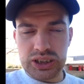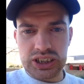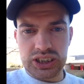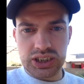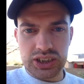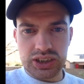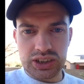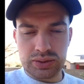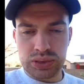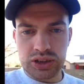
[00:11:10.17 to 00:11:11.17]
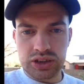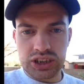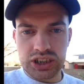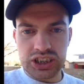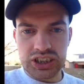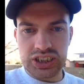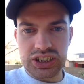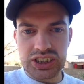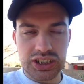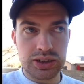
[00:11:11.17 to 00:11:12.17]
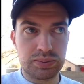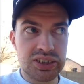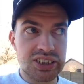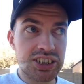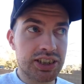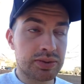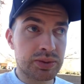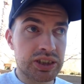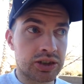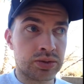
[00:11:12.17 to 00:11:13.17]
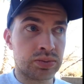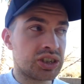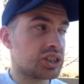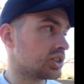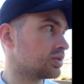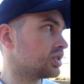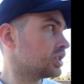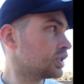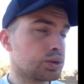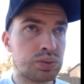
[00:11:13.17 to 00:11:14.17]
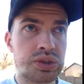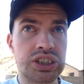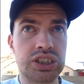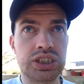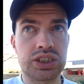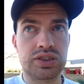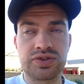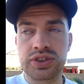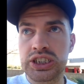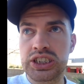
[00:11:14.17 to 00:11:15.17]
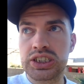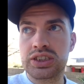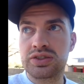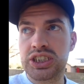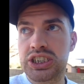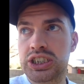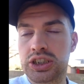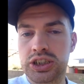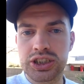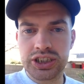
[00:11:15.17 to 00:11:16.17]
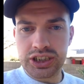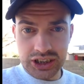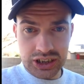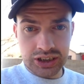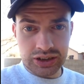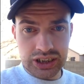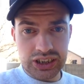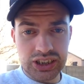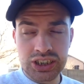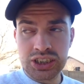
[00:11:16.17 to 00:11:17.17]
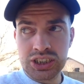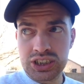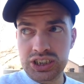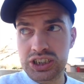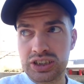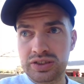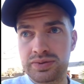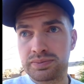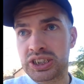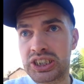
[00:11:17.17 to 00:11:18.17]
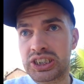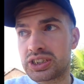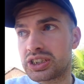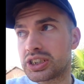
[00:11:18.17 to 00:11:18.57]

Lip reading: with a broken jaw than to be in my hometown where it's freezing, fucking cold, and snowing. So if I'm gonna,